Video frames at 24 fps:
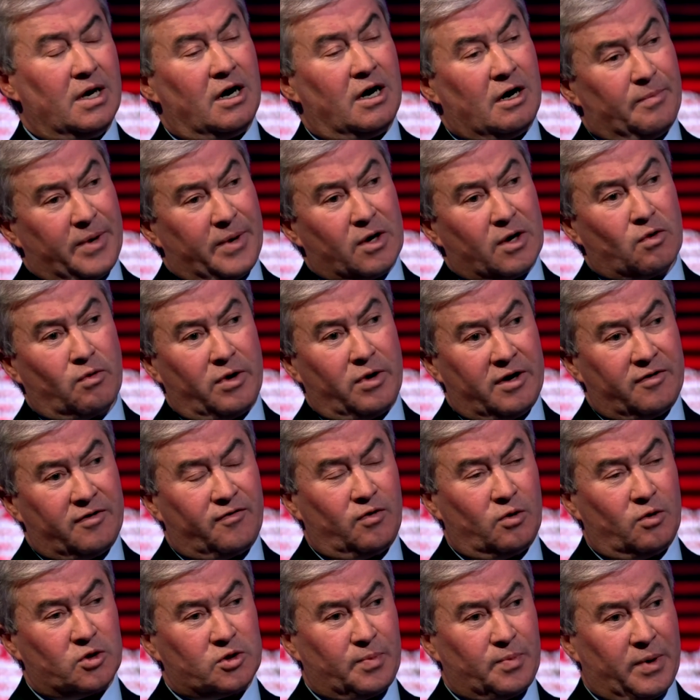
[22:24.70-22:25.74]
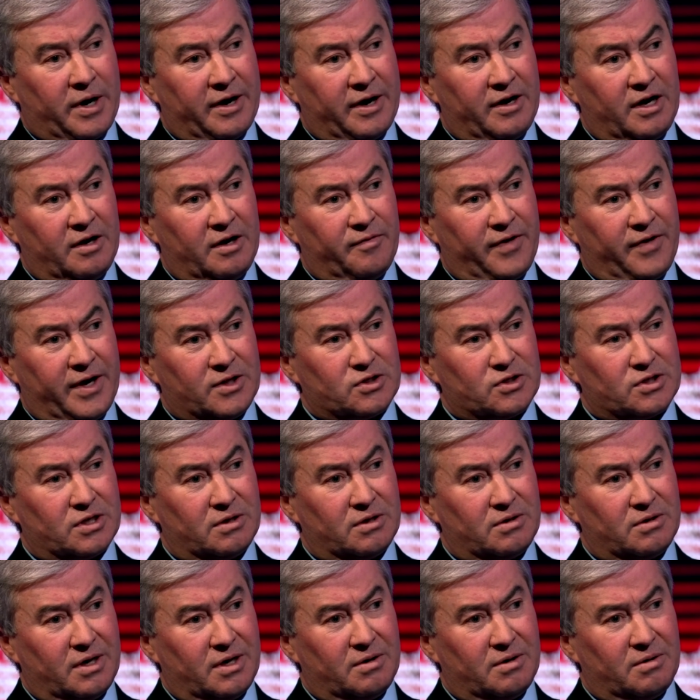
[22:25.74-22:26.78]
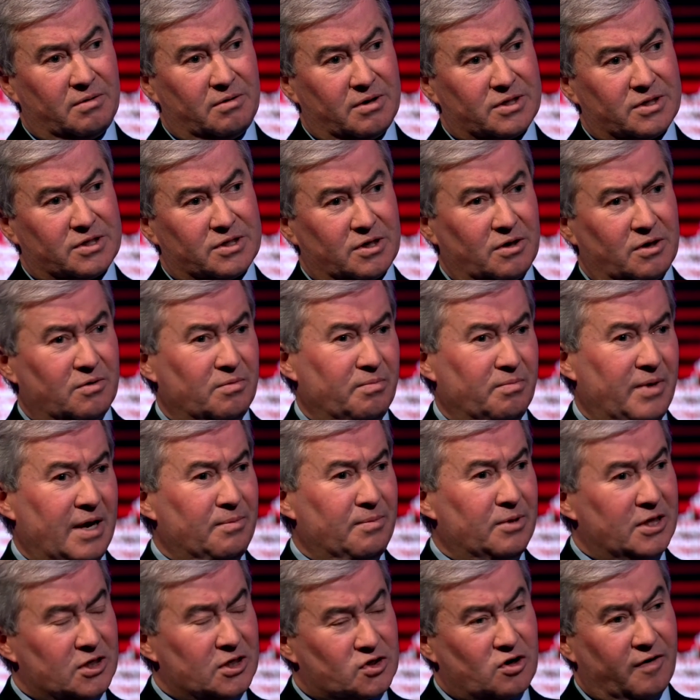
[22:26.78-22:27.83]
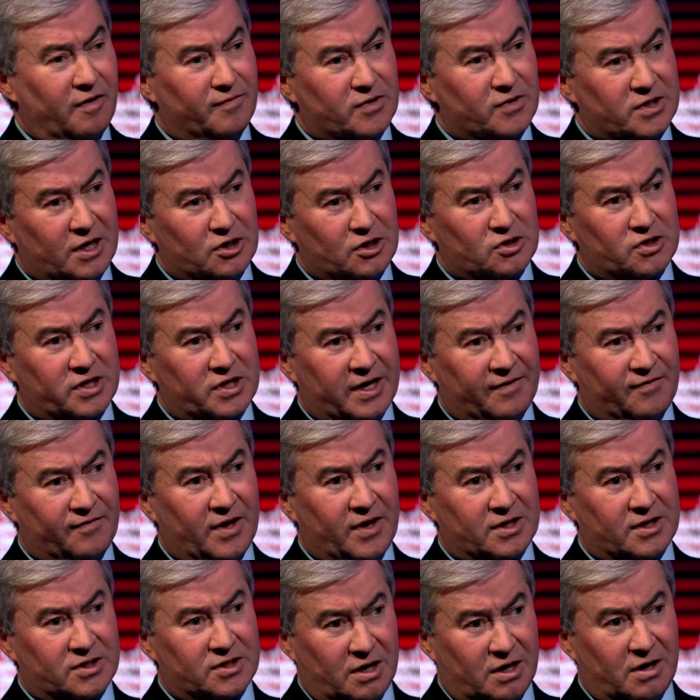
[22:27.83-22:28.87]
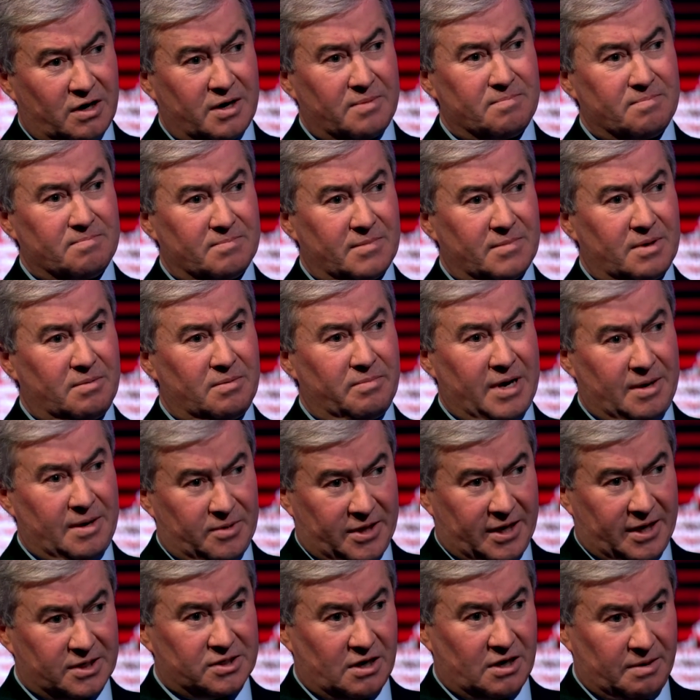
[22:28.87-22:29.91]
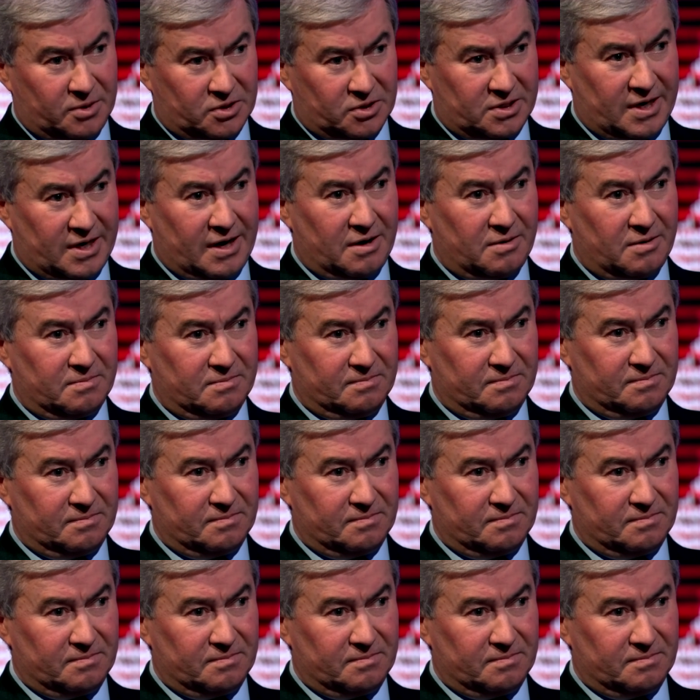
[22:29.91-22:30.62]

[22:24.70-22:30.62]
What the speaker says: are being reinforced by events. And so maybe these conversations have their time, and maybe that time is now.